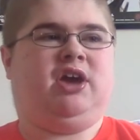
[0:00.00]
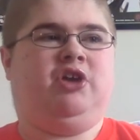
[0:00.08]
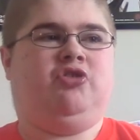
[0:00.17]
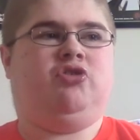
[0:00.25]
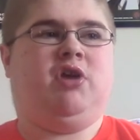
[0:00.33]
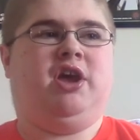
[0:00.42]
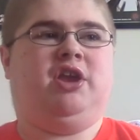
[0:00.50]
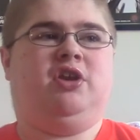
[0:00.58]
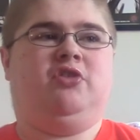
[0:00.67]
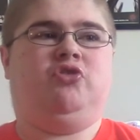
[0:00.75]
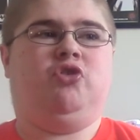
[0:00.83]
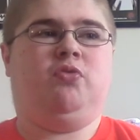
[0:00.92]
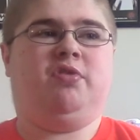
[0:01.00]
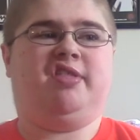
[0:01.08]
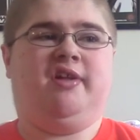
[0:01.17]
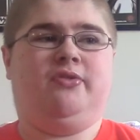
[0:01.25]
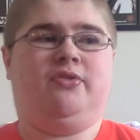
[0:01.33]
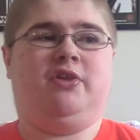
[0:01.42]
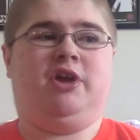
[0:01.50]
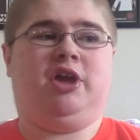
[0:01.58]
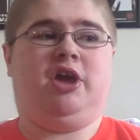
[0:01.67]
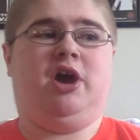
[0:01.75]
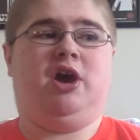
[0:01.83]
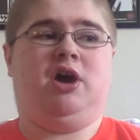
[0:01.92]
trying to do
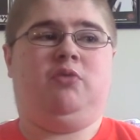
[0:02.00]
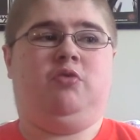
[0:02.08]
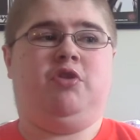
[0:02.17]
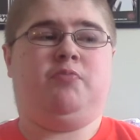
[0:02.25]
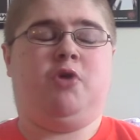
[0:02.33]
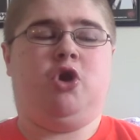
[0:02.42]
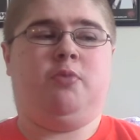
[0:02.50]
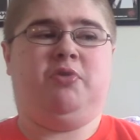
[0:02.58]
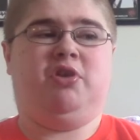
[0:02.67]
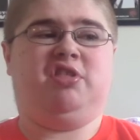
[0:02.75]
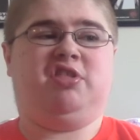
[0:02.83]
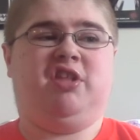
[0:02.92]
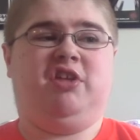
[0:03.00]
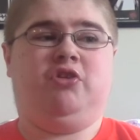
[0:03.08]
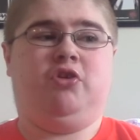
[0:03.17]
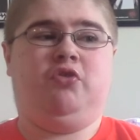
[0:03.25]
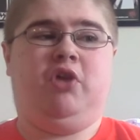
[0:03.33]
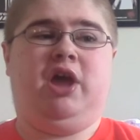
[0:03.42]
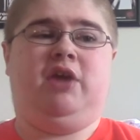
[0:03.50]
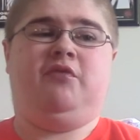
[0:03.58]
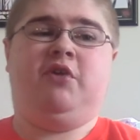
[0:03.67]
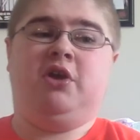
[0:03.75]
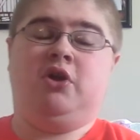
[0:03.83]
something with purpose in your life,